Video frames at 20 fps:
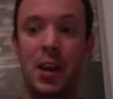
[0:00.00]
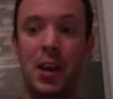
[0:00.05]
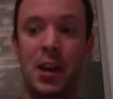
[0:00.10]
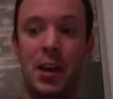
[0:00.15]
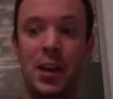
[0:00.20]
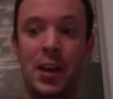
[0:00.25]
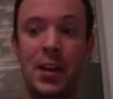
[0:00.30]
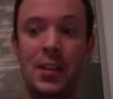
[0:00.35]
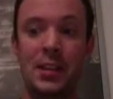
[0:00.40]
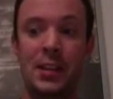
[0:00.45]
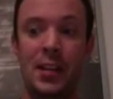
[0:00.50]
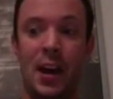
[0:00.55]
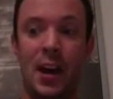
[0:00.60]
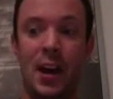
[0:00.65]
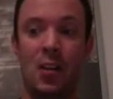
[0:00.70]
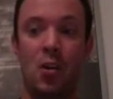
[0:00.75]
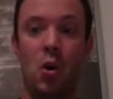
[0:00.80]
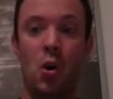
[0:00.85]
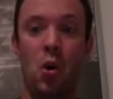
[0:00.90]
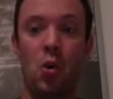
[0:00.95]
He
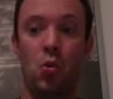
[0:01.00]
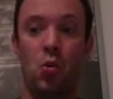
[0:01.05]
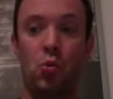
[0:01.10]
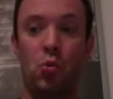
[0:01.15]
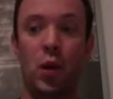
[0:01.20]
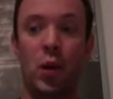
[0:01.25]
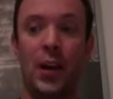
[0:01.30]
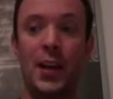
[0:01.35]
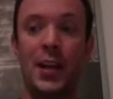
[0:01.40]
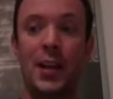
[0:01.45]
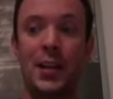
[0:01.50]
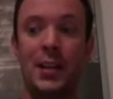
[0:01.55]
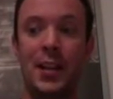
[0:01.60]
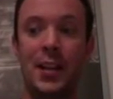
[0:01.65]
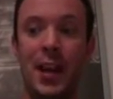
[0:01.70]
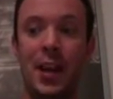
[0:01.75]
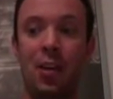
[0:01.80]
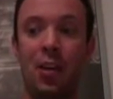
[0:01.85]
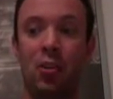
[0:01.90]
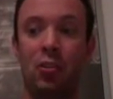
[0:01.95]
said, "Writing
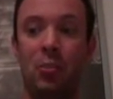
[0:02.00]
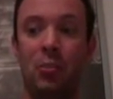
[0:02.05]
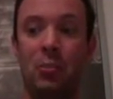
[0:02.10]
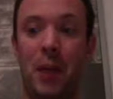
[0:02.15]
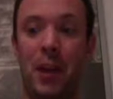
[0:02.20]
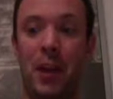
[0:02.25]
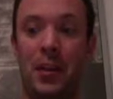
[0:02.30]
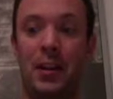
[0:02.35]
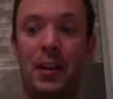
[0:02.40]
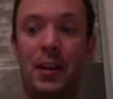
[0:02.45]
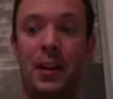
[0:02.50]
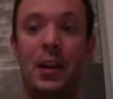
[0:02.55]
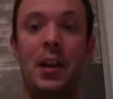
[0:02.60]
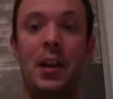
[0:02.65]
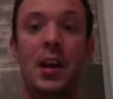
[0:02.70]
entails method,